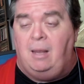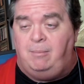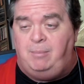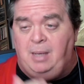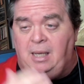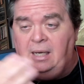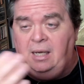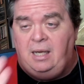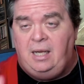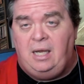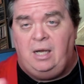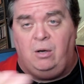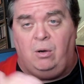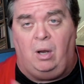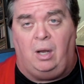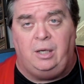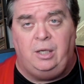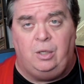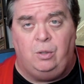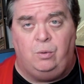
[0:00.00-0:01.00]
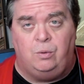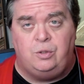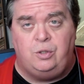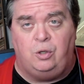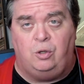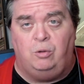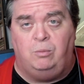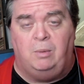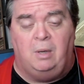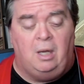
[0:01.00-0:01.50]
be it here on
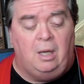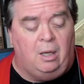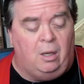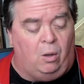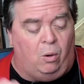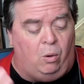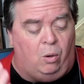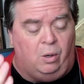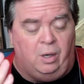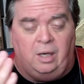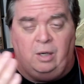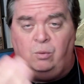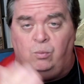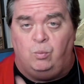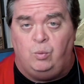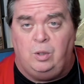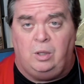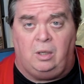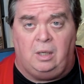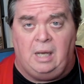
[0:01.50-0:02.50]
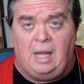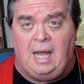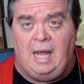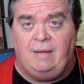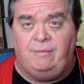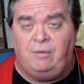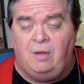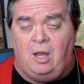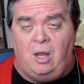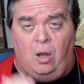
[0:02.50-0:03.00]
YouTube or in real
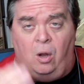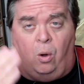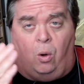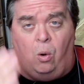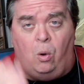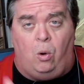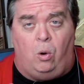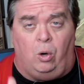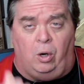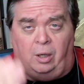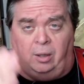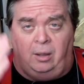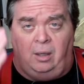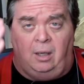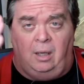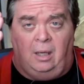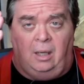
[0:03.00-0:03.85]
life or